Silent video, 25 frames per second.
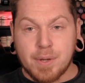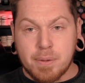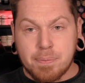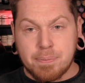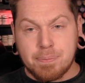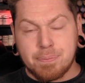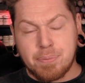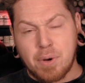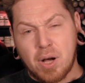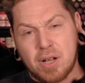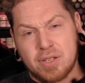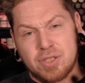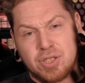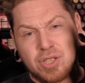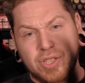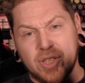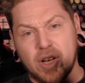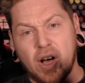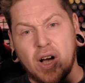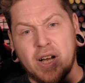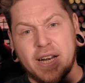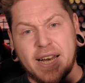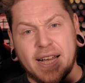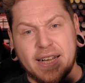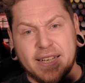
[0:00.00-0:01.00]
But I just
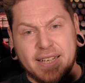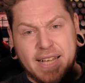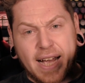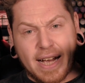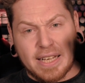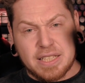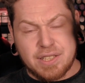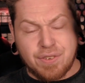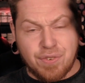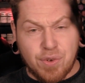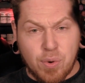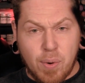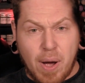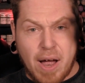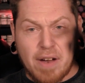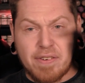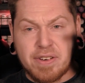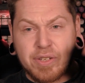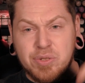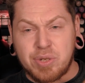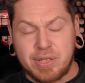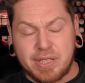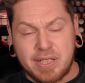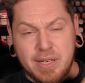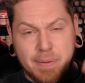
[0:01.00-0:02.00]
thought I'd add, guys, if you are
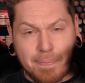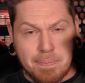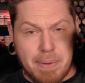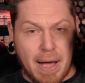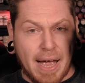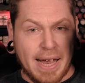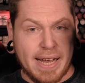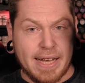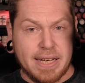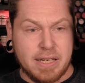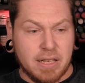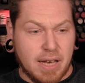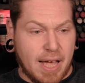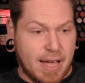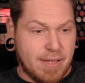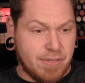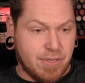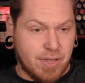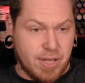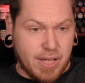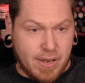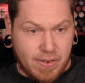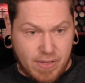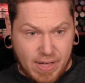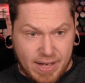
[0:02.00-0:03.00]
interested in buying like
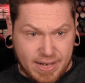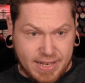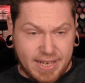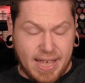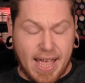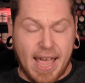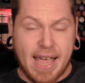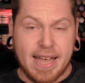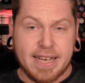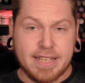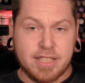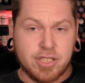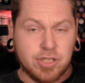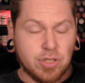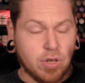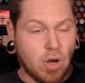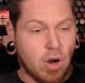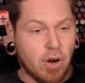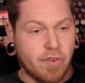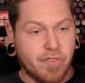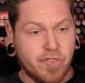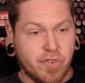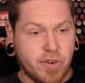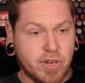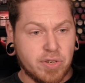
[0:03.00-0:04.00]
that case,
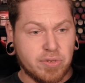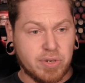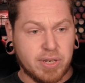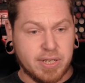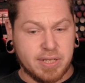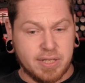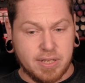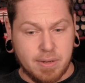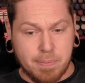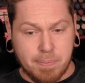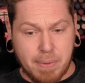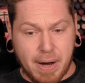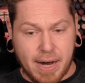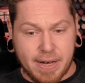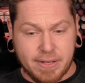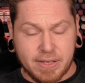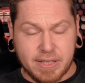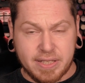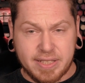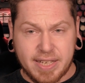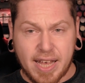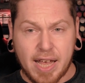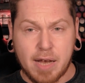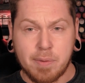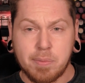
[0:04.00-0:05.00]
or if you're interested in buying the
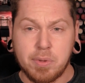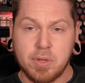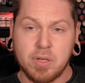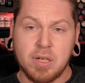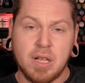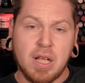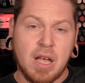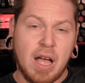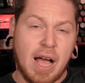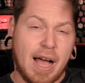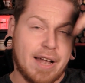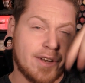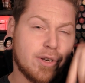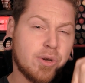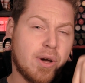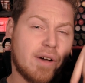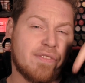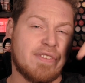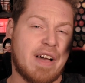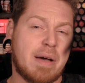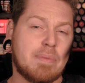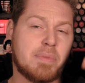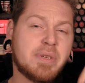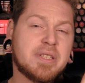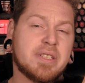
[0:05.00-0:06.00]
table, I do
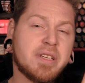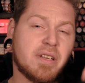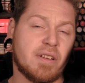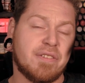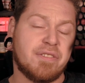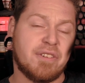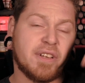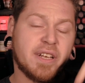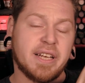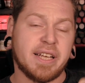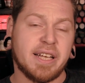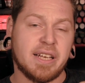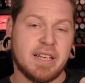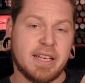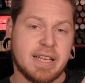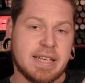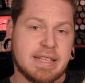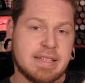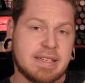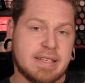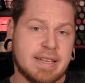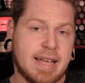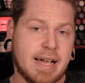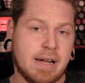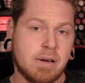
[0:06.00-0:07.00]
have Amazon affiliate
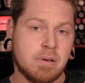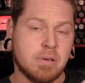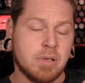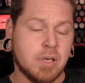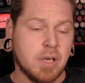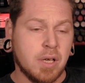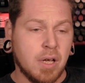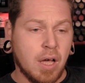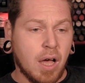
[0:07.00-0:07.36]
links now.